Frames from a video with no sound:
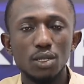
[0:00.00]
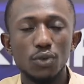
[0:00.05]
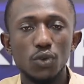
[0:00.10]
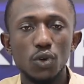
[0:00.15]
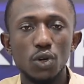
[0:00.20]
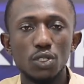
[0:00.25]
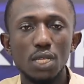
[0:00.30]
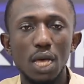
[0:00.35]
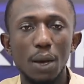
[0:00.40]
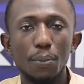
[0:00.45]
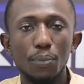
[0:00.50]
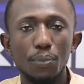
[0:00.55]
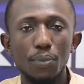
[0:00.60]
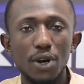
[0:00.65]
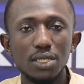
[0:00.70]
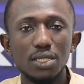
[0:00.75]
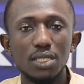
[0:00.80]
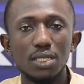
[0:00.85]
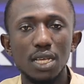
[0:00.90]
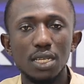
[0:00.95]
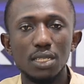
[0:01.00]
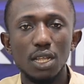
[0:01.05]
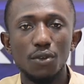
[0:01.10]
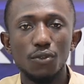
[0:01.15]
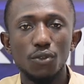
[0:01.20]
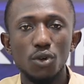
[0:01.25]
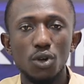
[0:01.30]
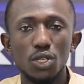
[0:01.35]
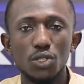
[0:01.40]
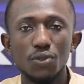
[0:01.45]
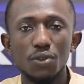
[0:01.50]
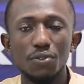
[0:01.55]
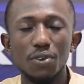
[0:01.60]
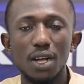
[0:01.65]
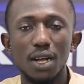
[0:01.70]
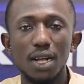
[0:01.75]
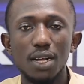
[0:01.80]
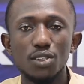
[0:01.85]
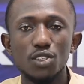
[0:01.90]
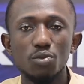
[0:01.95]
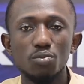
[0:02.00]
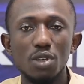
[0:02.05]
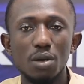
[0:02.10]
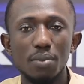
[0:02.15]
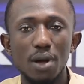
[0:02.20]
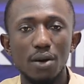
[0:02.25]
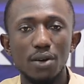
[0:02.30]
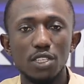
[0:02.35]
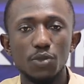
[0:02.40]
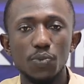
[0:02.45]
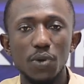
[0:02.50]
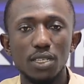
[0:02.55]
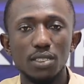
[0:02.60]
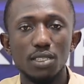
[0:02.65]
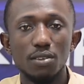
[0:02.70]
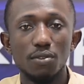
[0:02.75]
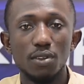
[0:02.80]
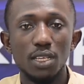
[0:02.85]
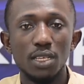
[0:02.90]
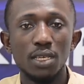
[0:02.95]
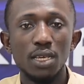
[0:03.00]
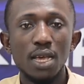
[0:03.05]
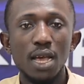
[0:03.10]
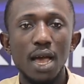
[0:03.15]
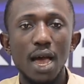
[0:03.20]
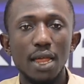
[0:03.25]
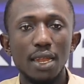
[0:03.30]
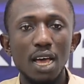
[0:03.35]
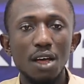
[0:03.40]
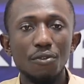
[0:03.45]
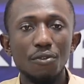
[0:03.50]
of course, a president and, of course, FIFA Council member respectively, an